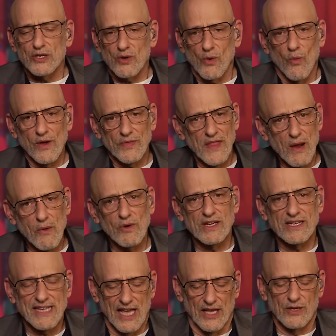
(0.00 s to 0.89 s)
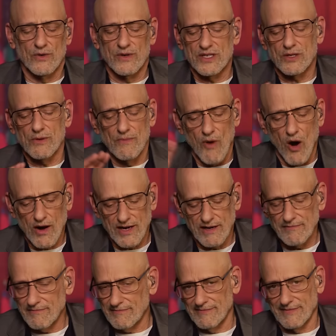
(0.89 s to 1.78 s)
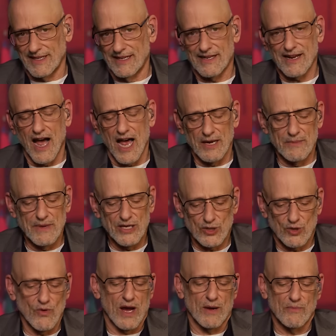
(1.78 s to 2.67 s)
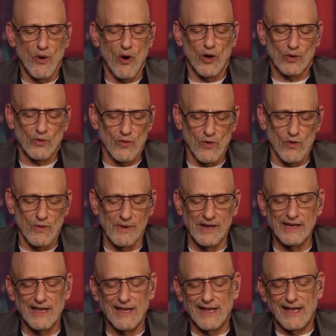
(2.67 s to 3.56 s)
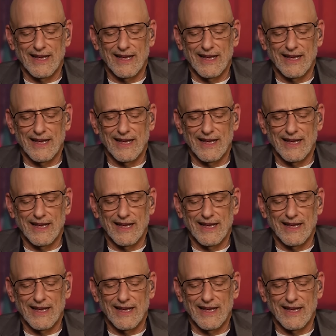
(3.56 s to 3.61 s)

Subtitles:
So what they want to tell you is the economy is great. Paul Krugman.